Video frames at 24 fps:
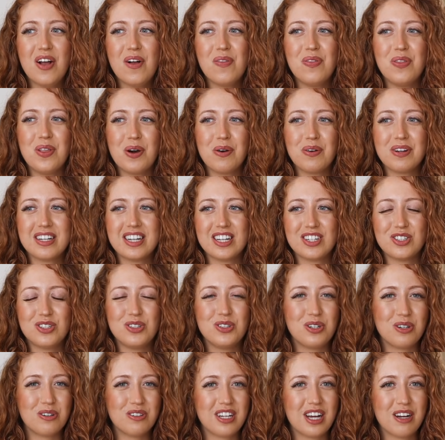knowing that you
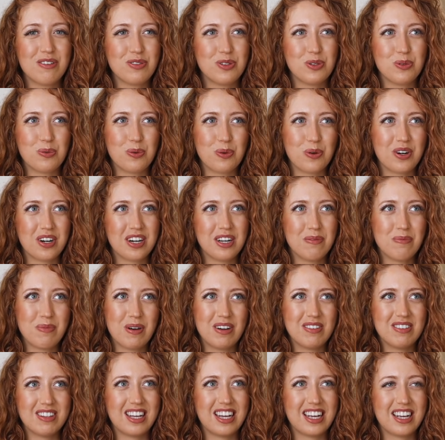don't have to worry
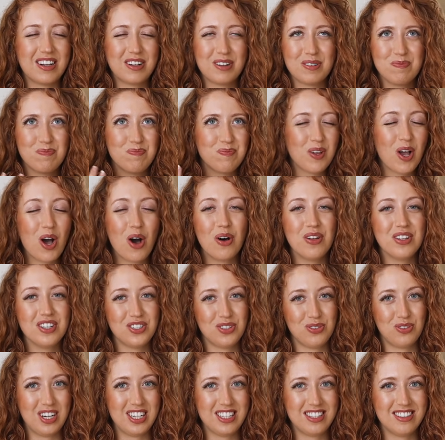about like all
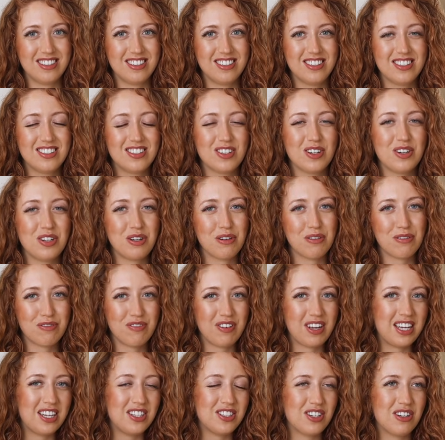this redness on your
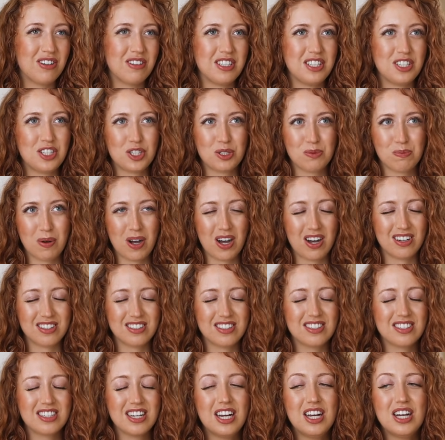face, all these
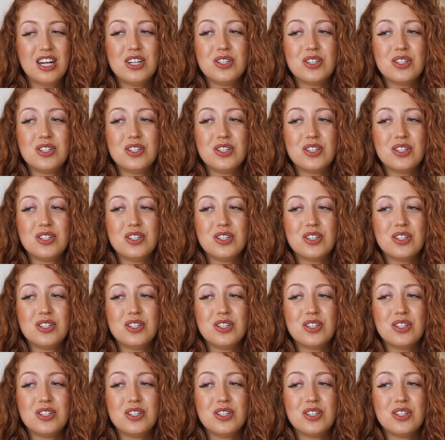spots.